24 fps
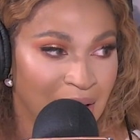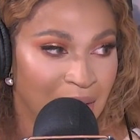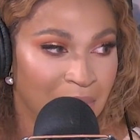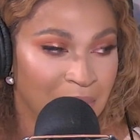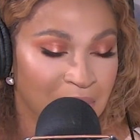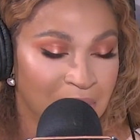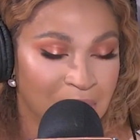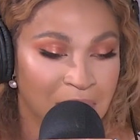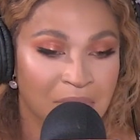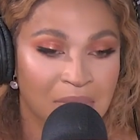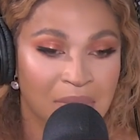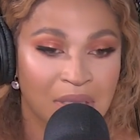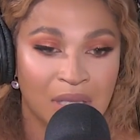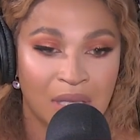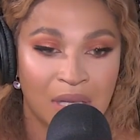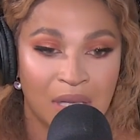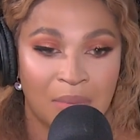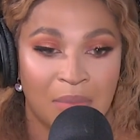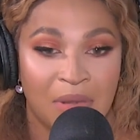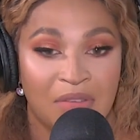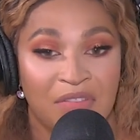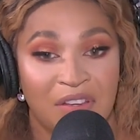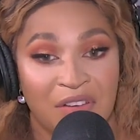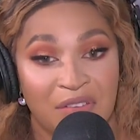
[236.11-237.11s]
Yes,
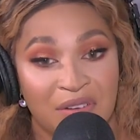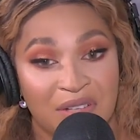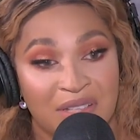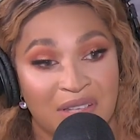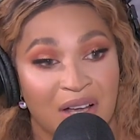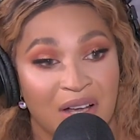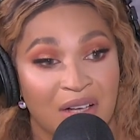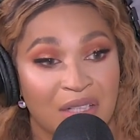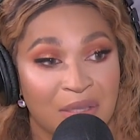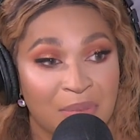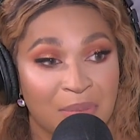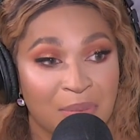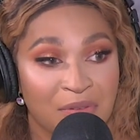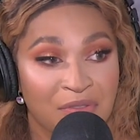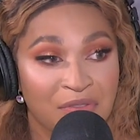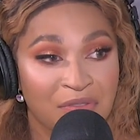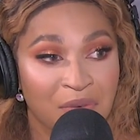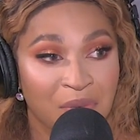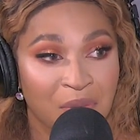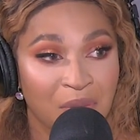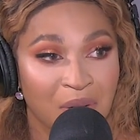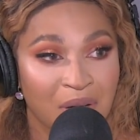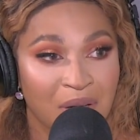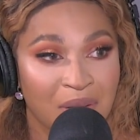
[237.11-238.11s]
yes. My favorite yes. song to
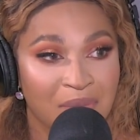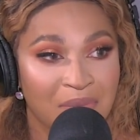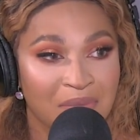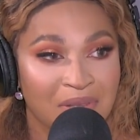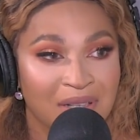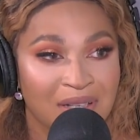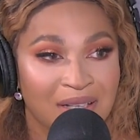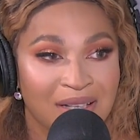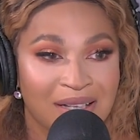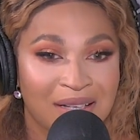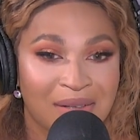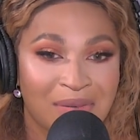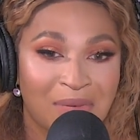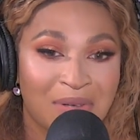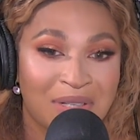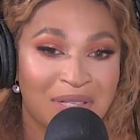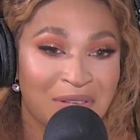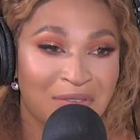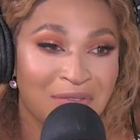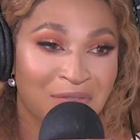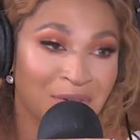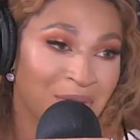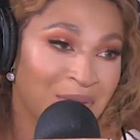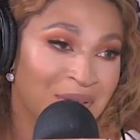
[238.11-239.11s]
perform was
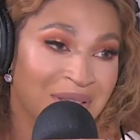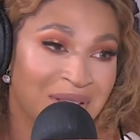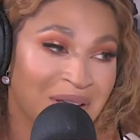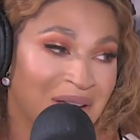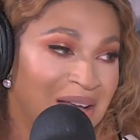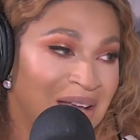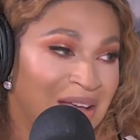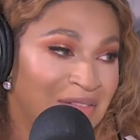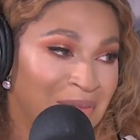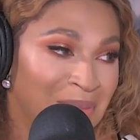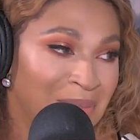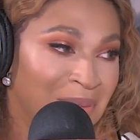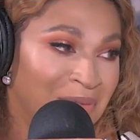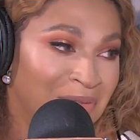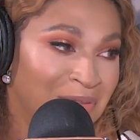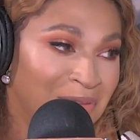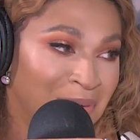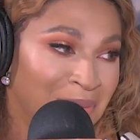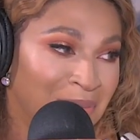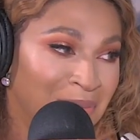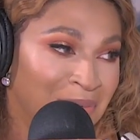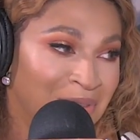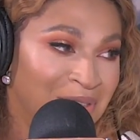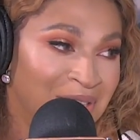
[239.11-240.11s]
the first song I ever performed,